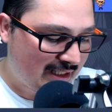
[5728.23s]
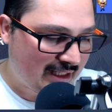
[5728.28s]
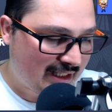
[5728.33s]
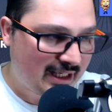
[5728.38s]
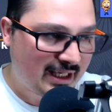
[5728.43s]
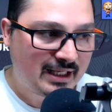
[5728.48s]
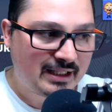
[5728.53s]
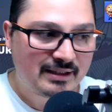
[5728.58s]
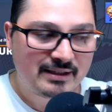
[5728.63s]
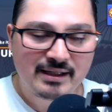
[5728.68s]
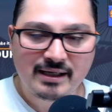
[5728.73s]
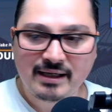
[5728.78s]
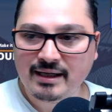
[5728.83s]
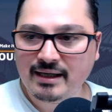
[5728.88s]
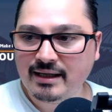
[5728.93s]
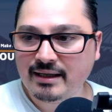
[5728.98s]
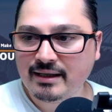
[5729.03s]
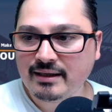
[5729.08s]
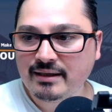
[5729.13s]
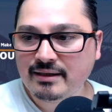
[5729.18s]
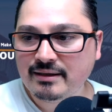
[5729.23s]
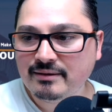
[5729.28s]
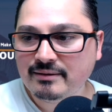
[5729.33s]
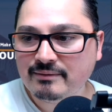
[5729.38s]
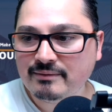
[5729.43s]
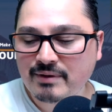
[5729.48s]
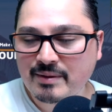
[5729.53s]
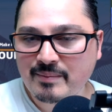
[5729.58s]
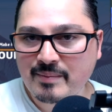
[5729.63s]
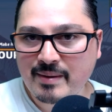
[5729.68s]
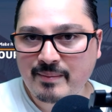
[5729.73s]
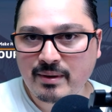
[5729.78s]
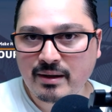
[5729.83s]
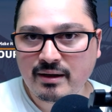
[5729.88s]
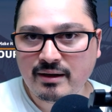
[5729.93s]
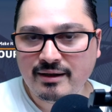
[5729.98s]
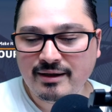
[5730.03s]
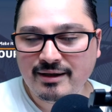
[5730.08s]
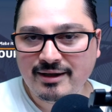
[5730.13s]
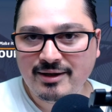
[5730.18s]
and uh,
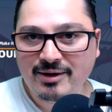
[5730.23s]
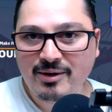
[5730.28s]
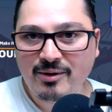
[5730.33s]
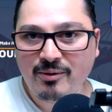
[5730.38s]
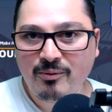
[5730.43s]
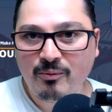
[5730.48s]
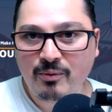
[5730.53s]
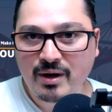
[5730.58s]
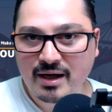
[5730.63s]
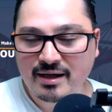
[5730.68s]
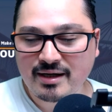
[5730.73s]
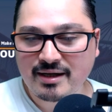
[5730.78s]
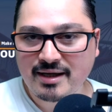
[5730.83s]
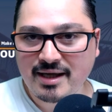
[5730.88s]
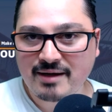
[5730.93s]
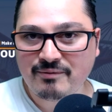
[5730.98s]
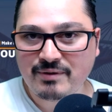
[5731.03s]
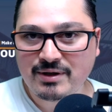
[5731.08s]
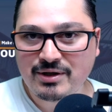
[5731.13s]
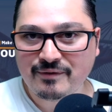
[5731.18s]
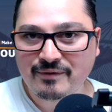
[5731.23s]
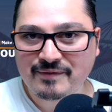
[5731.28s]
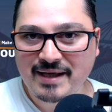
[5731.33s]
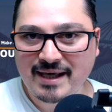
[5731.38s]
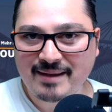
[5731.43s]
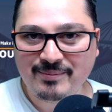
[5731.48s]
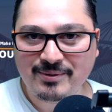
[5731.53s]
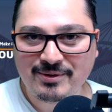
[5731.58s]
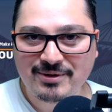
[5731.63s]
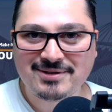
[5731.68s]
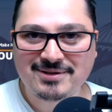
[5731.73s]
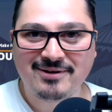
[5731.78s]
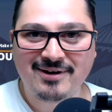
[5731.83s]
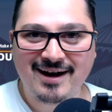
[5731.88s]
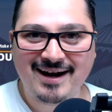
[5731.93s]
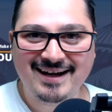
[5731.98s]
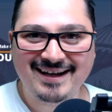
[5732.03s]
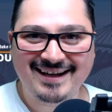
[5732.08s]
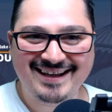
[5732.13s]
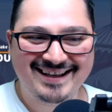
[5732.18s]
remember, we're gonna get rid of that boss. All right.